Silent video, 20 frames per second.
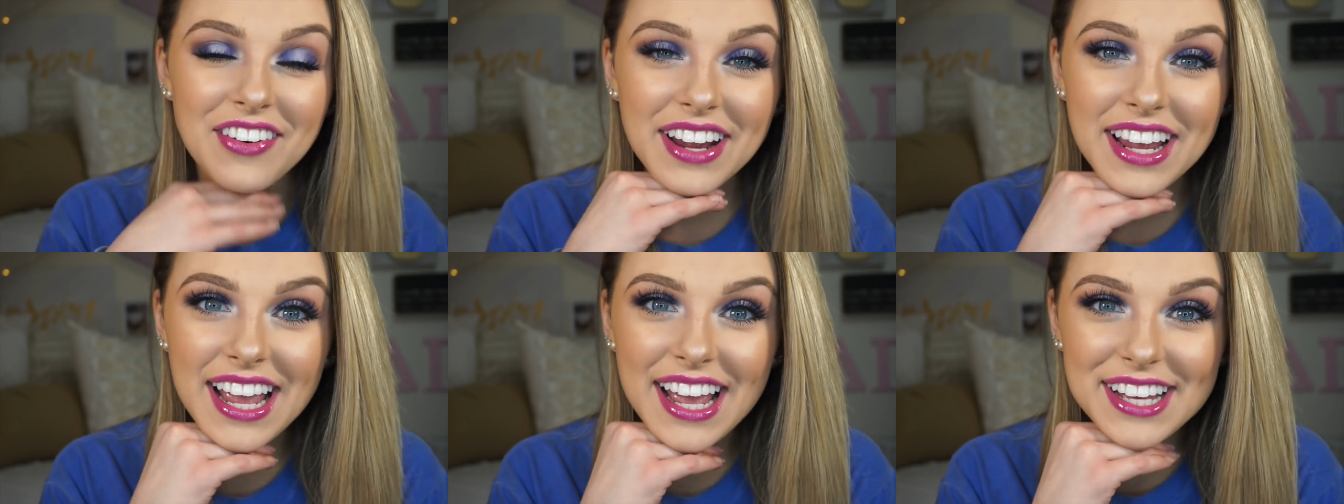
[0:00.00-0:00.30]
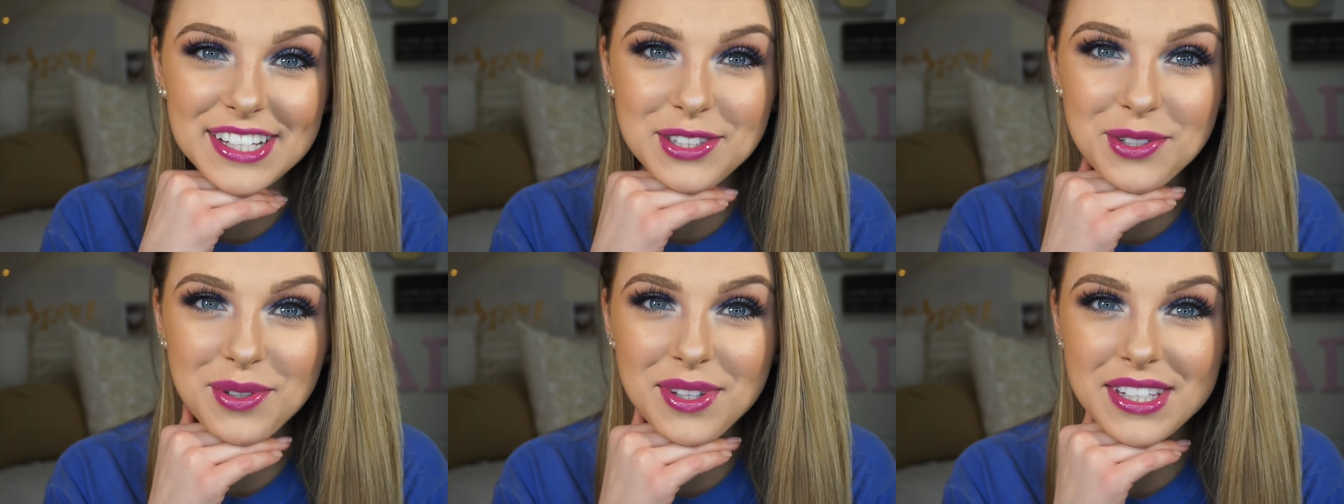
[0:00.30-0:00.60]
Alright
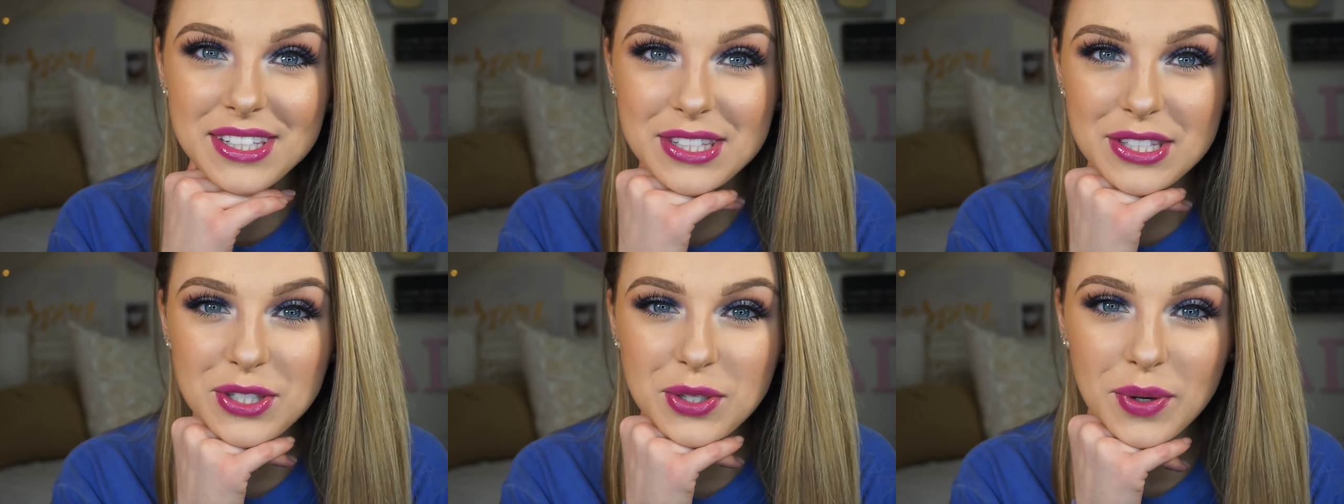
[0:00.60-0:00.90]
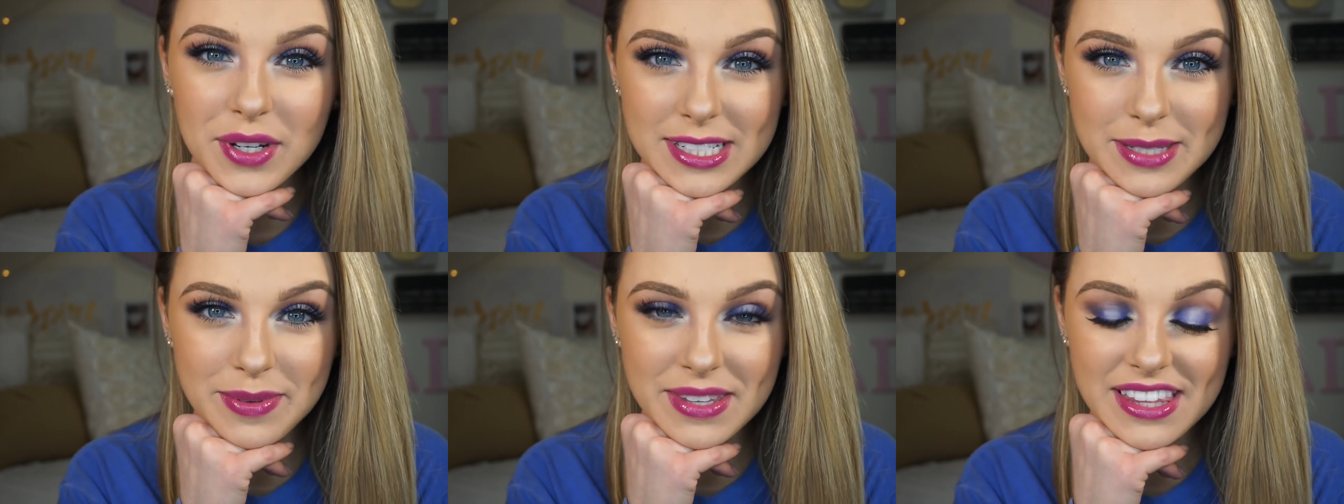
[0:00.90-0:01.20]
guys, so this is
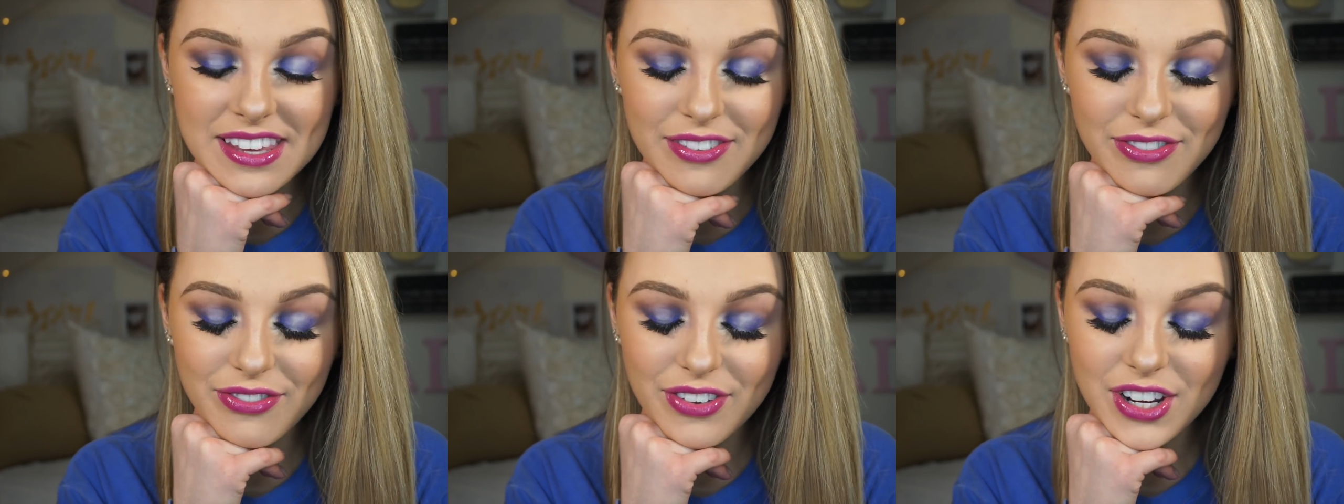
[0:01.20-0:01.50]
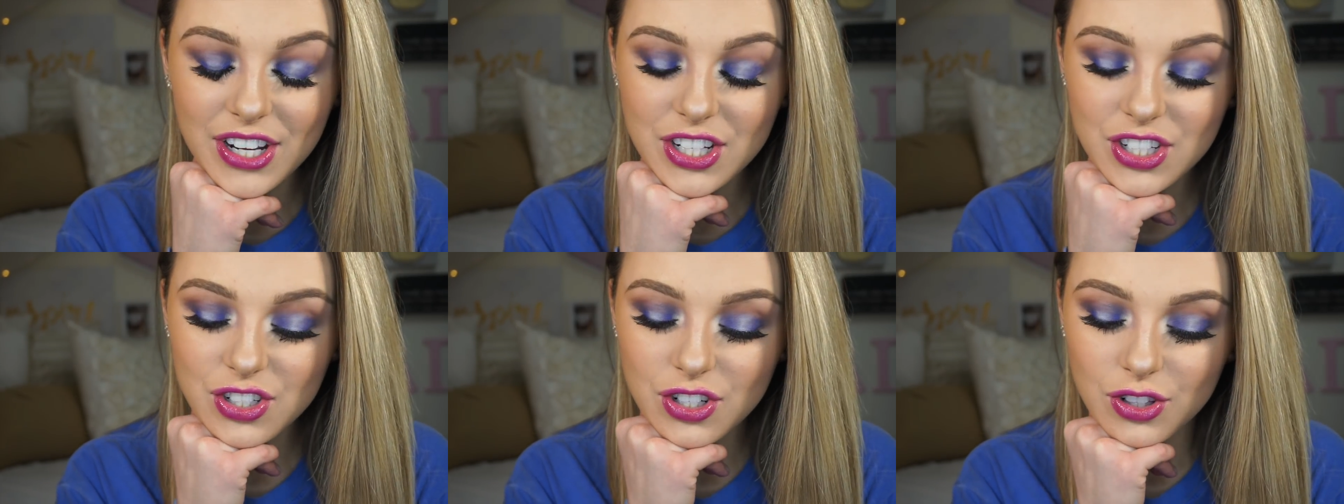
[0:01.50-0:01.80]
going to be the
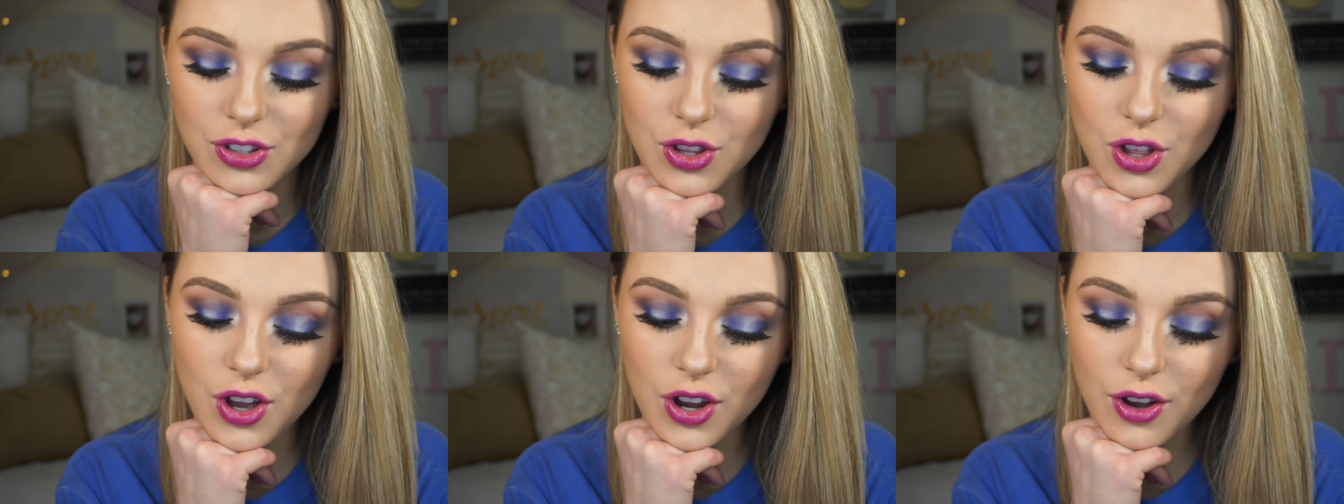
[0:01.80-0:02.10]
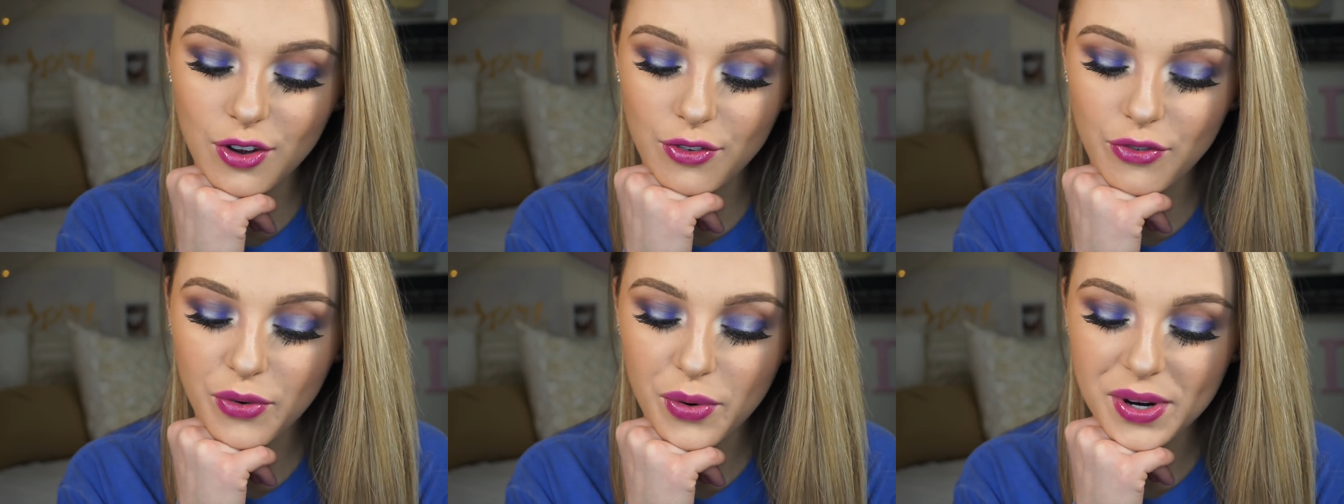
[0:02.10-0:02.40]
finished
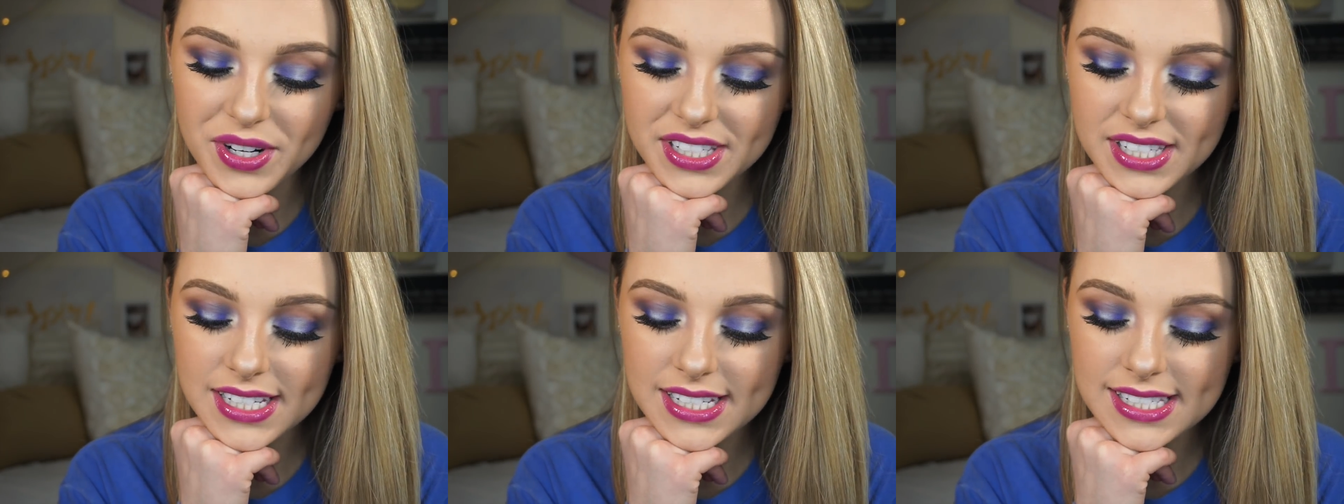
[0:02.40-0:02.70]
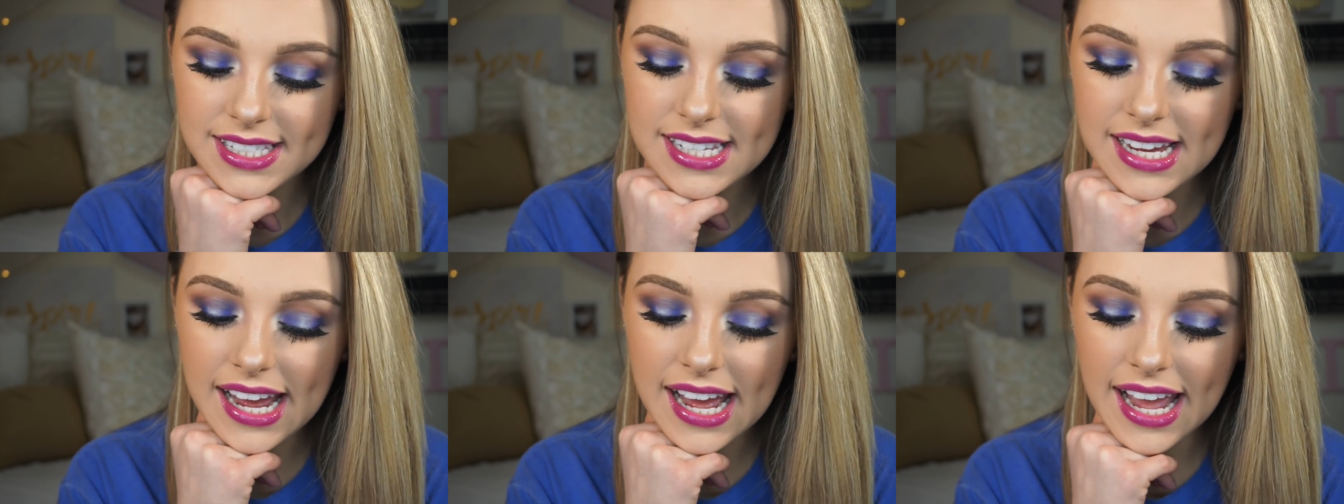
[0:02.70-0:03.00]
look for
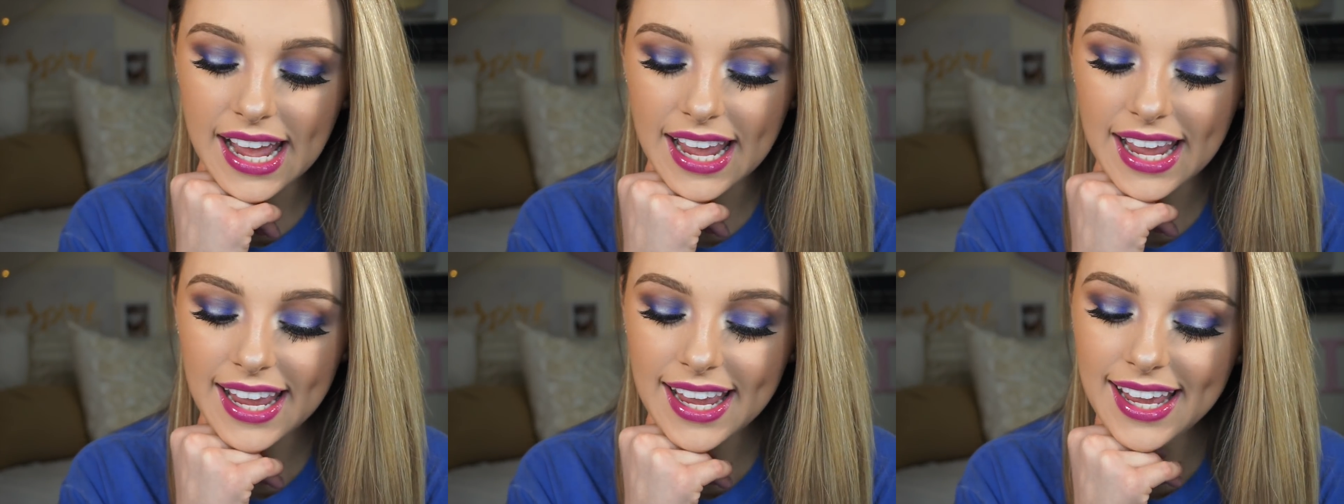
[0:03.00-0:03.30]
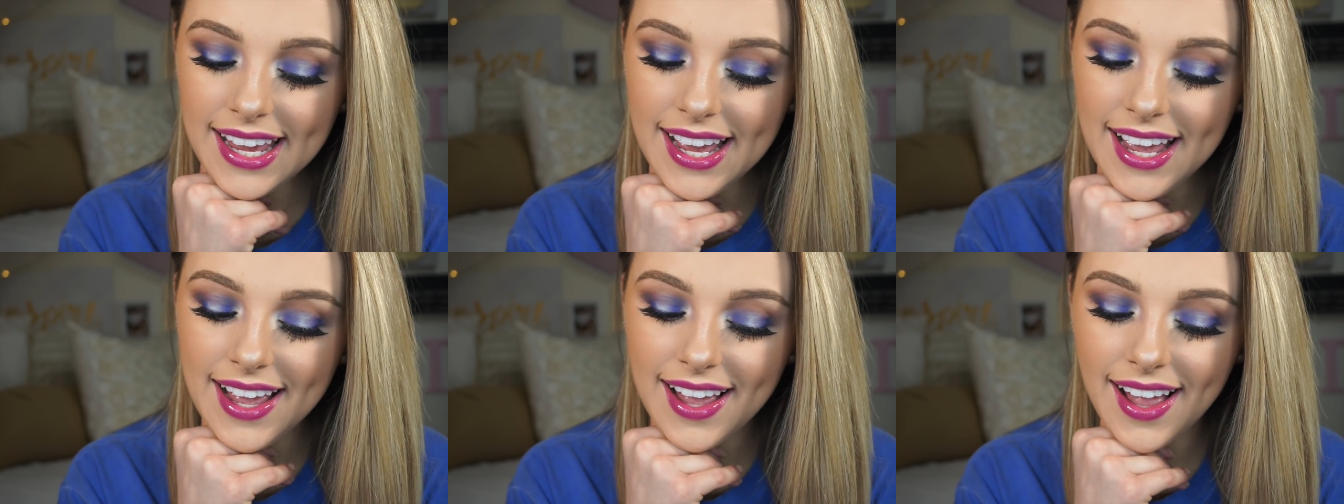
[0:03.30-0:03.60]
today.
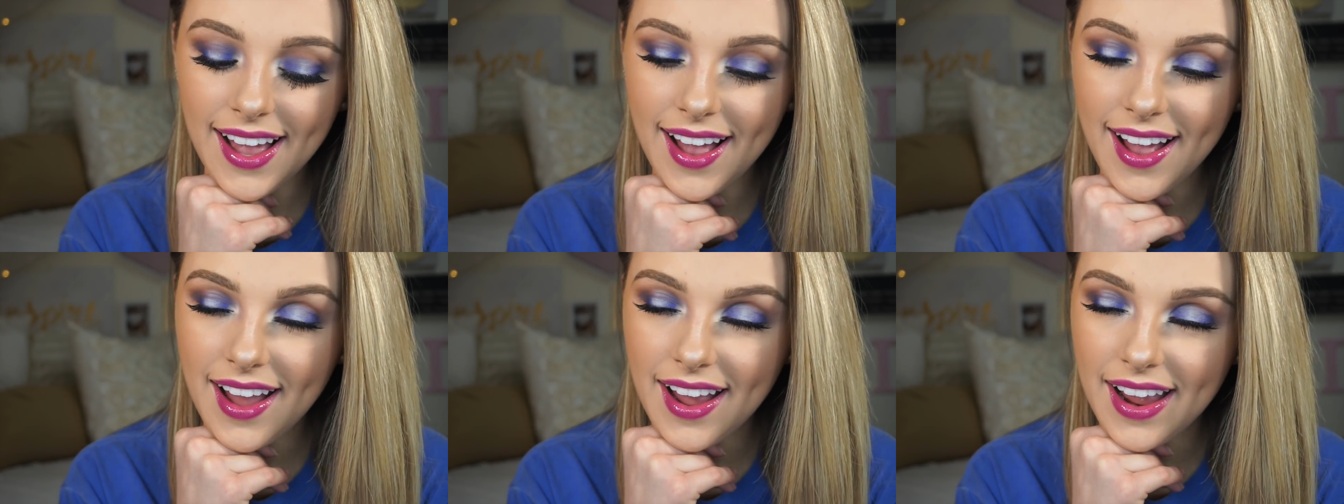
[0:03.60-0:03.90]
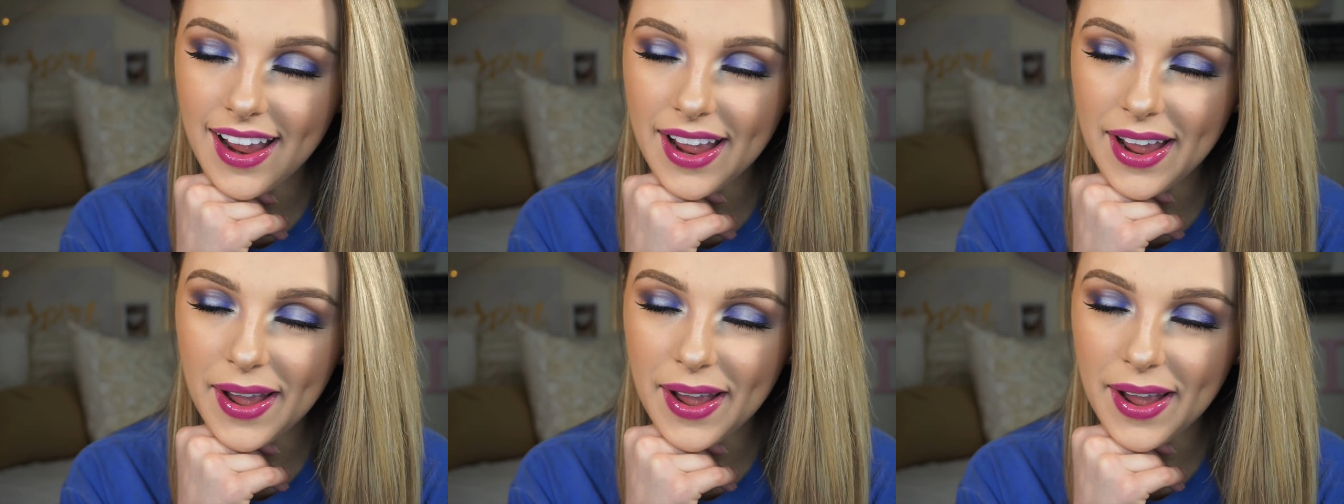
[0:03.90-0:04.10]
I